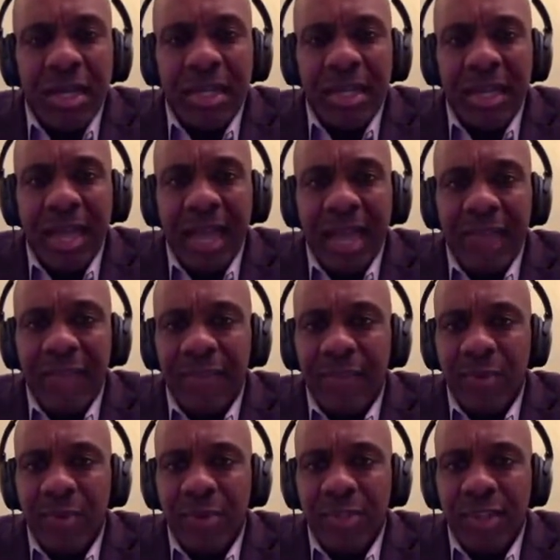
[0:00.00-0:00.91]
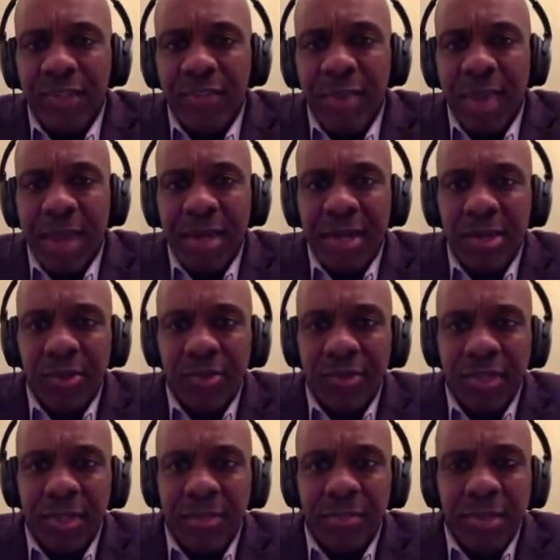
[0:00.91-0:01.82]
in life. Of course, everybody
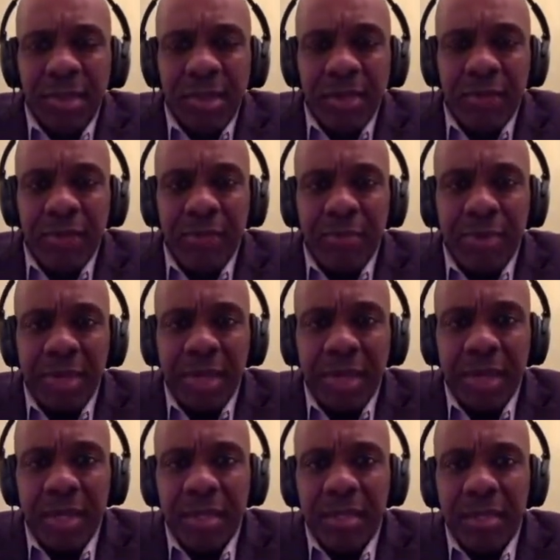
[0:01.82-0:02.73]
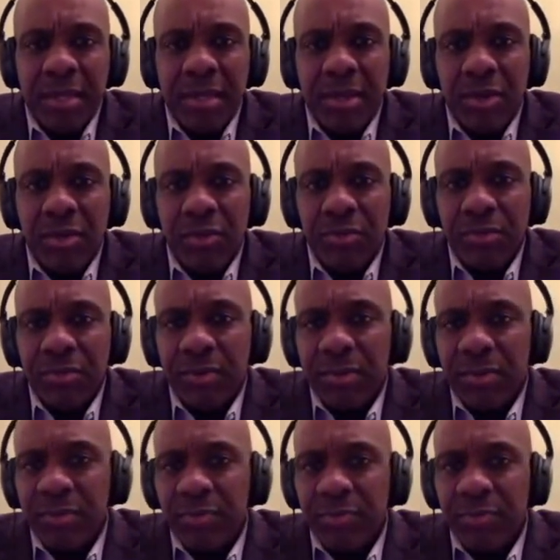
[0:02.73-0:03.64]
knows him from being,
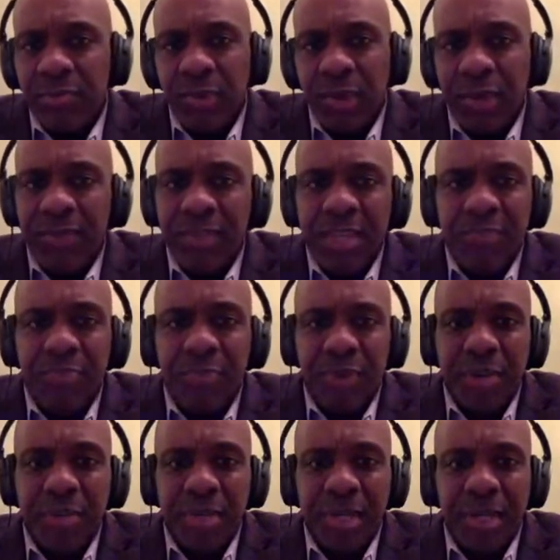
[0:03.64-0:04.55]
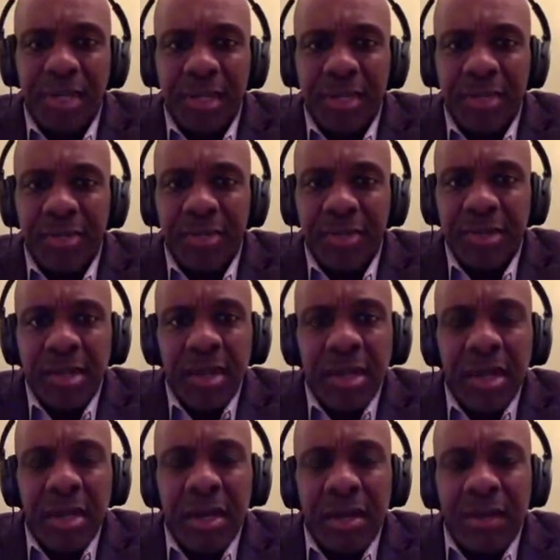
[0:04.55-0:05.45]
one of the preeminent leaders
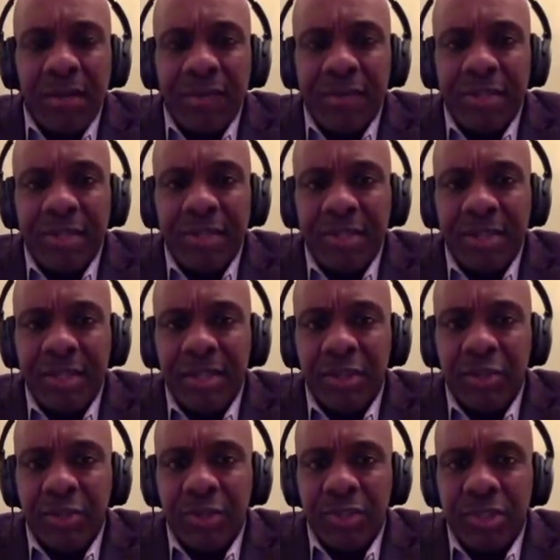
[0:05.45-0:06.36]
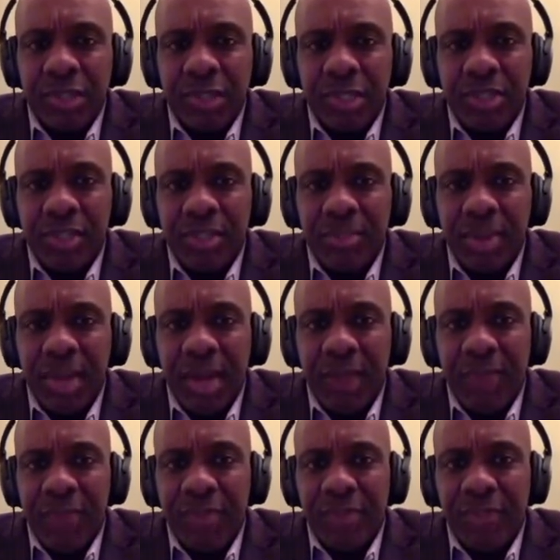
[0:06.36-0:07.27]
of the Southern Christian Leadership
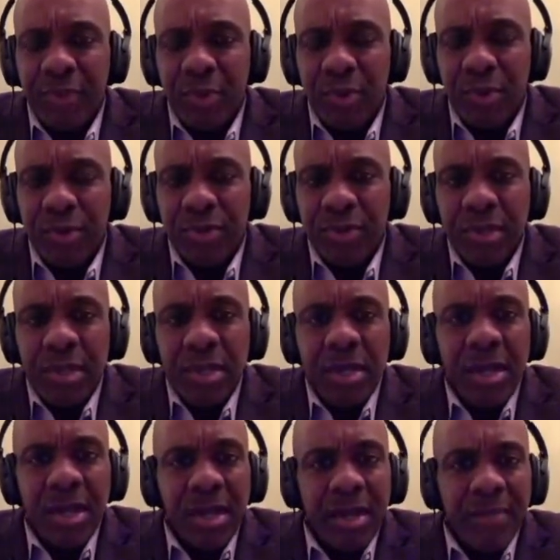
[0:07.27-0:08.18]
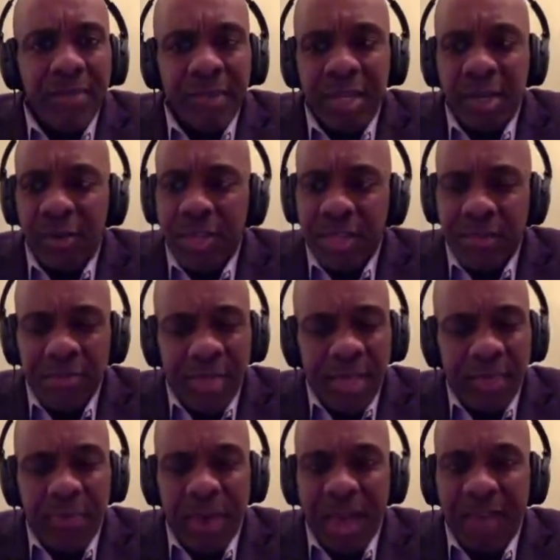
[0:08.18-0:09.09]
Conference. Of course,
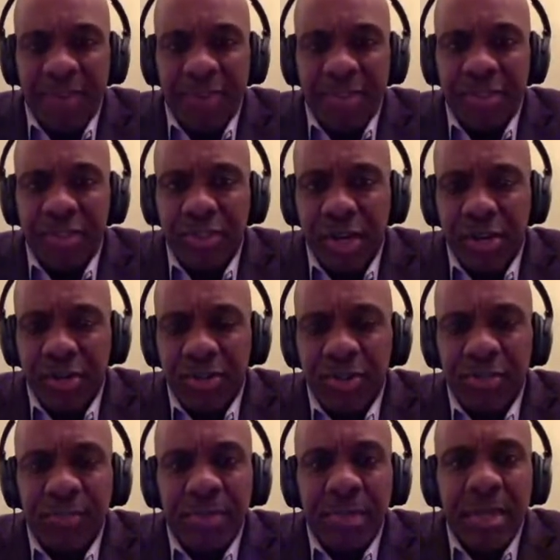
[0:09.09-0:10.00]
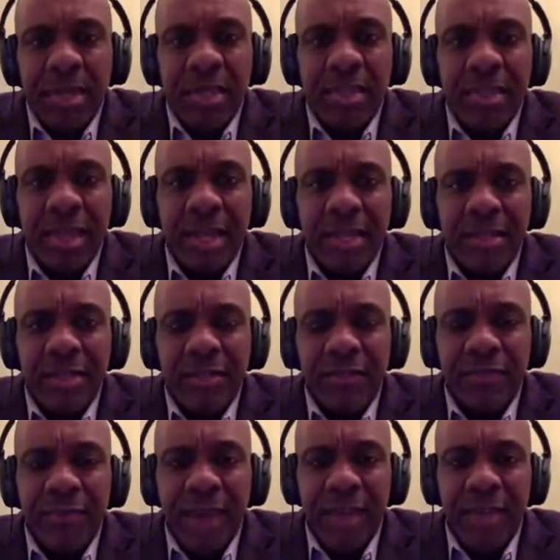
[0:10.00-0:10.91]
he pastored his church that
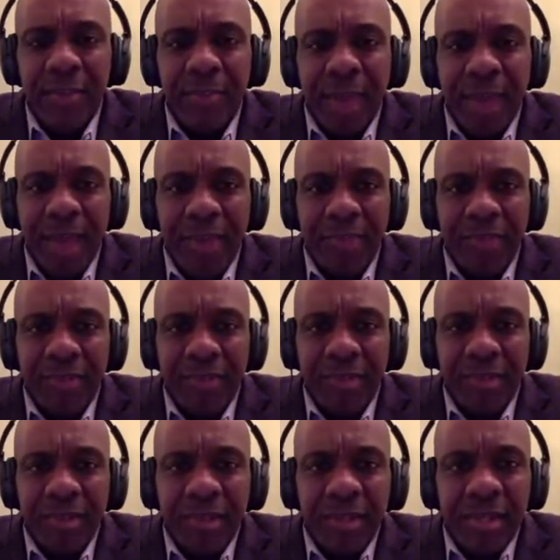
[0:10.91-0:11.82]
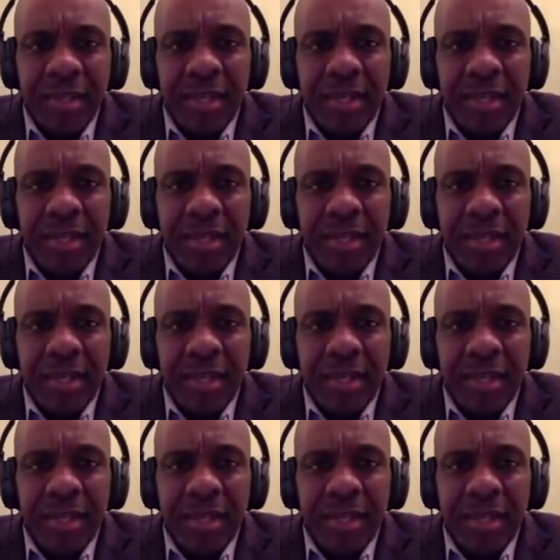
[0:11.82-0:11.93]
his father pastored,